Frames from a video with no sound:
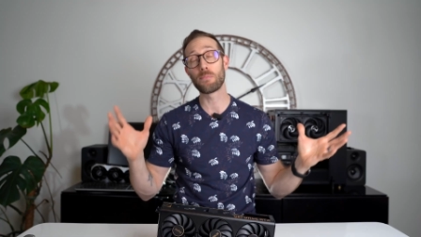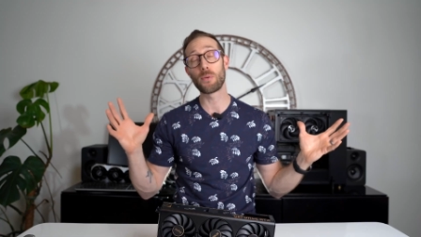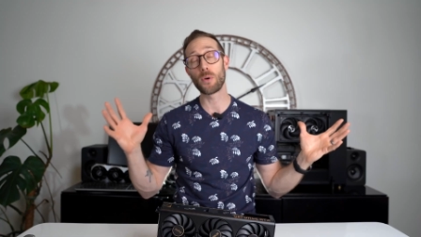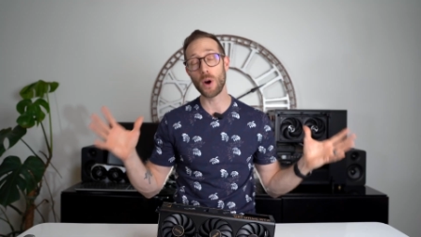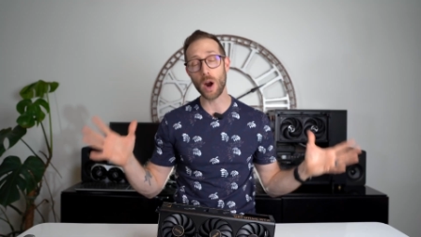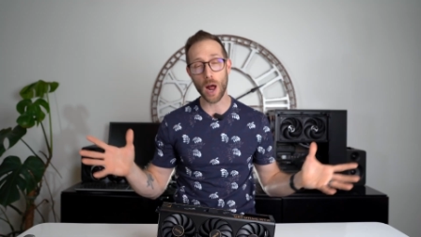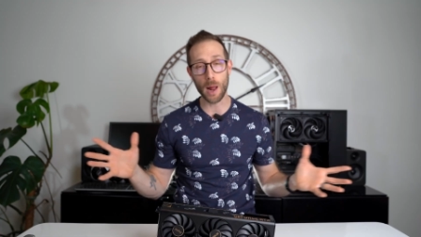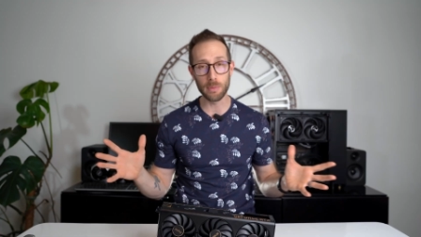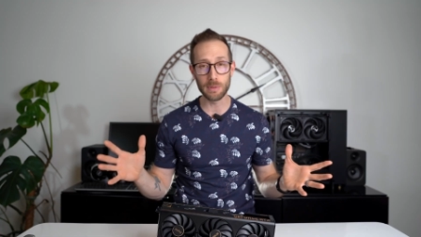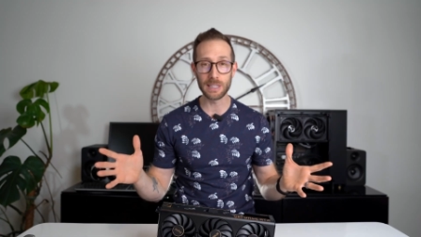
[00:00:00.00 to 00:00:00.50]

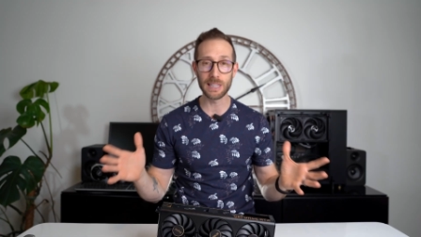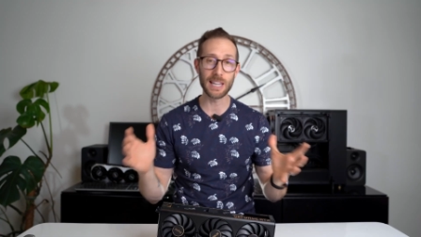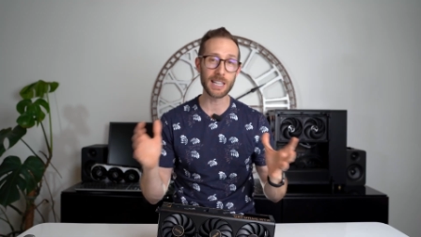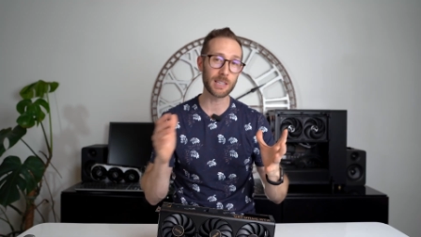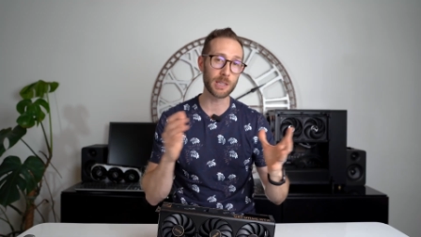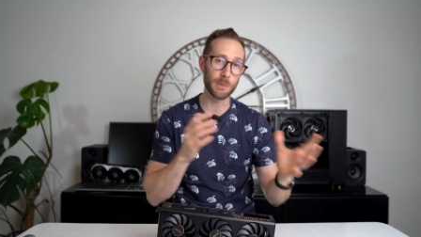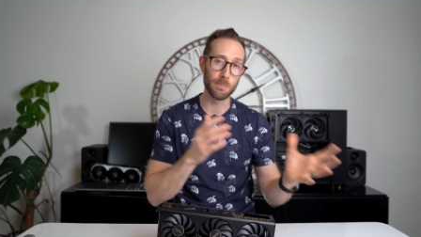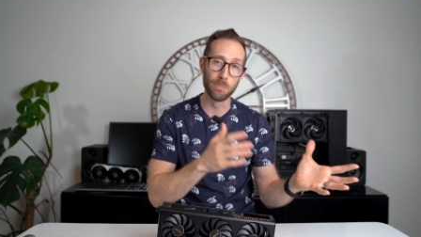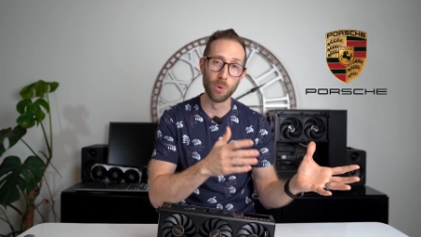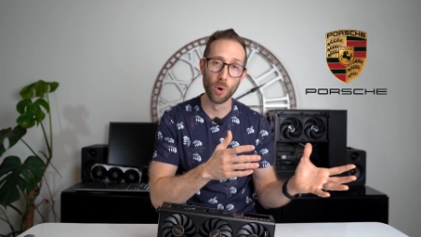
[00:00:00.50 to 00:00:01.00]
Probably
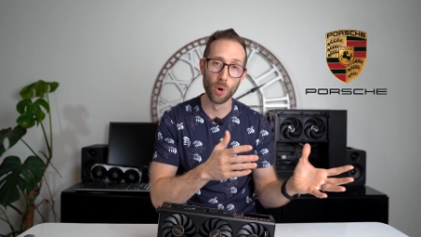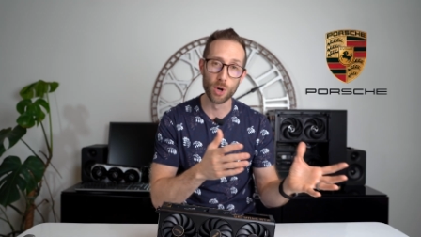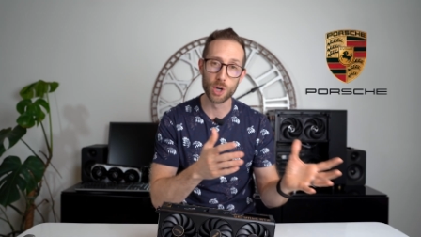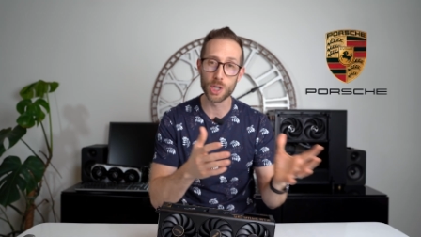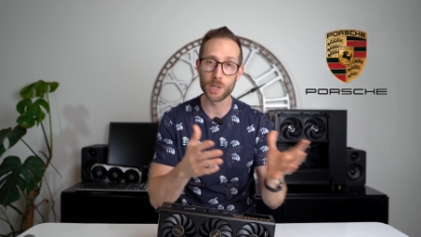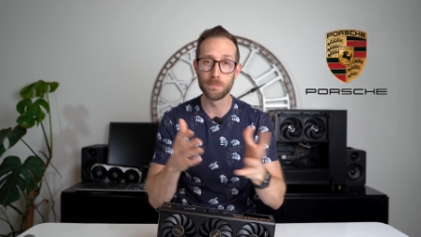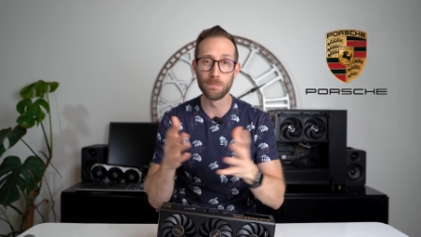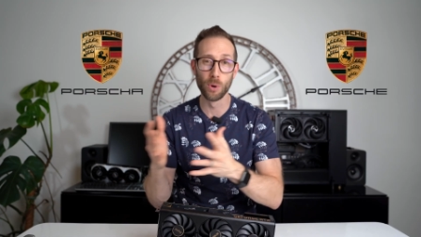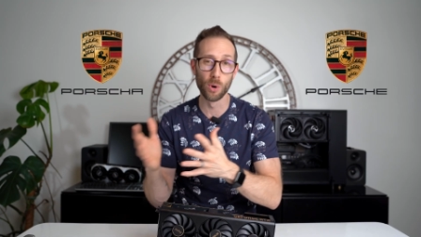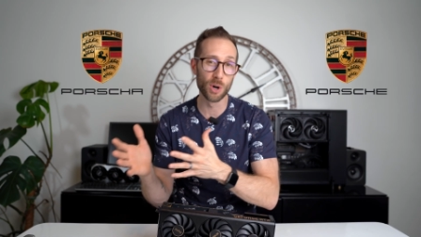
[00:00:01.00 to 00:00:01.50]
like the
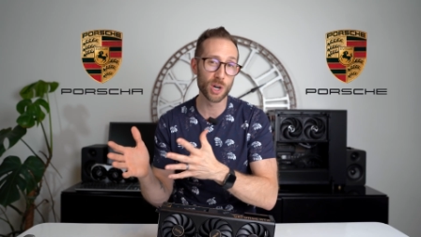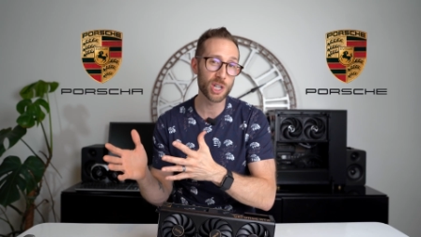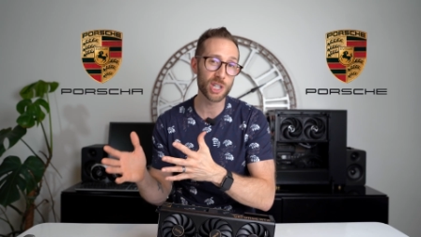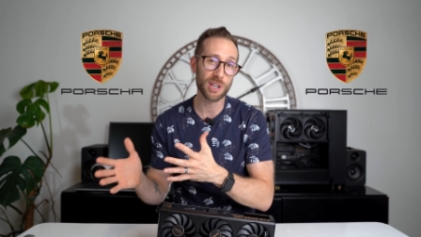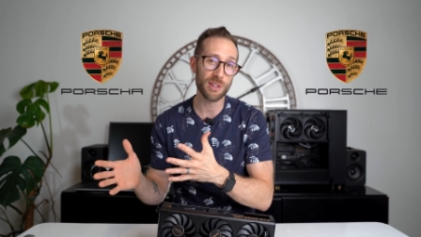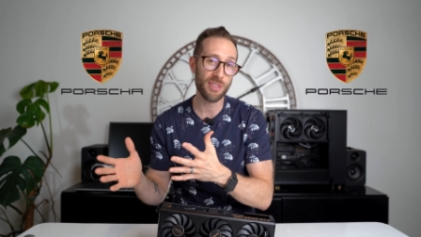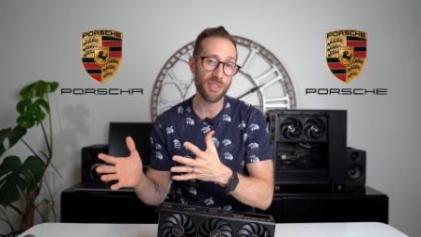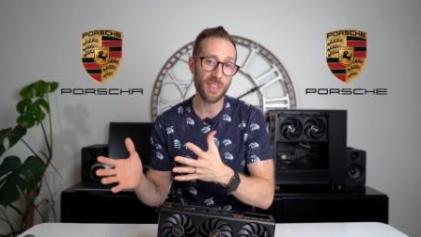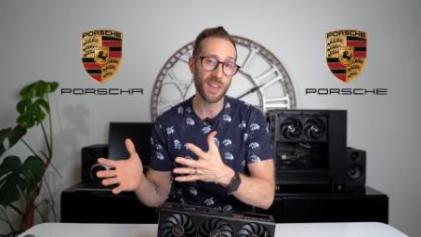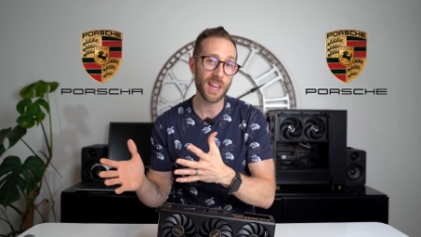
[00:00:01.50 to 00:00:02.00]
Porsche
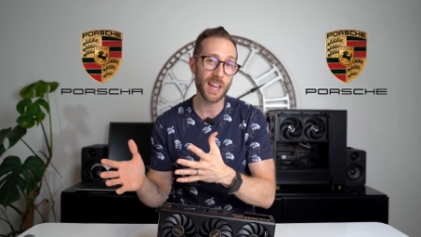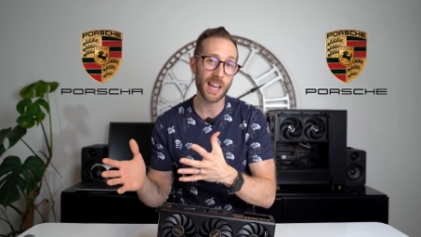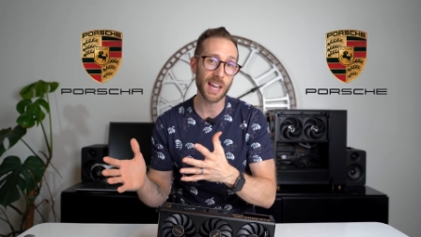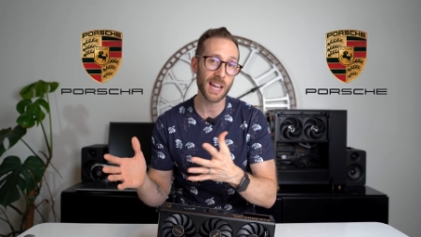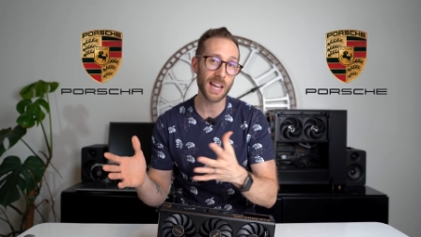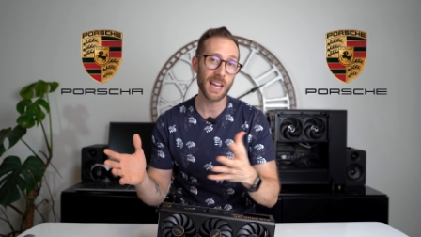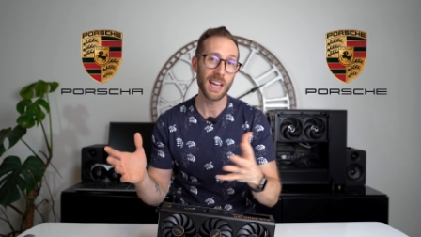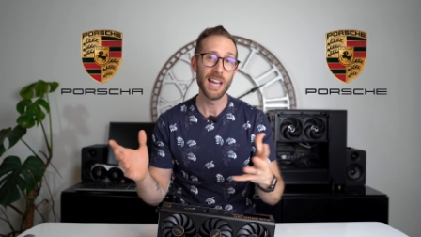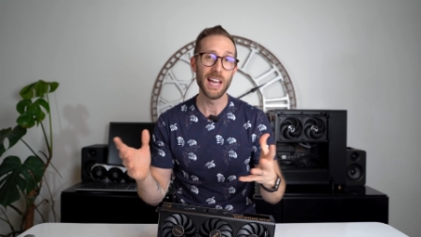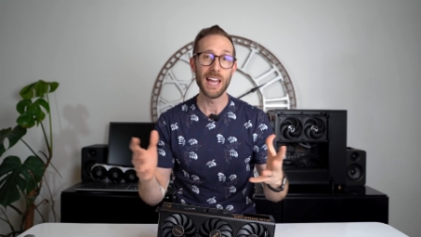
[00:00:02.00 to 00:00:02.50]
Porsche
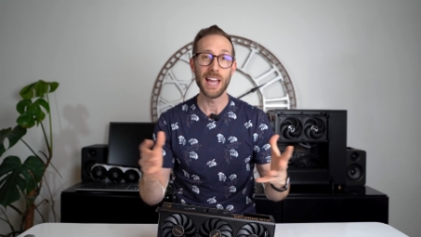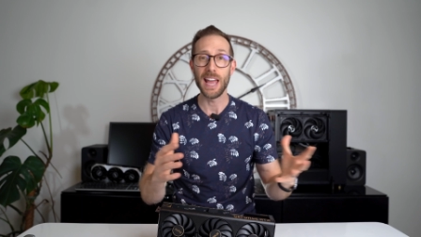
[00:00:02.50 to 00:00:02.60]
thing,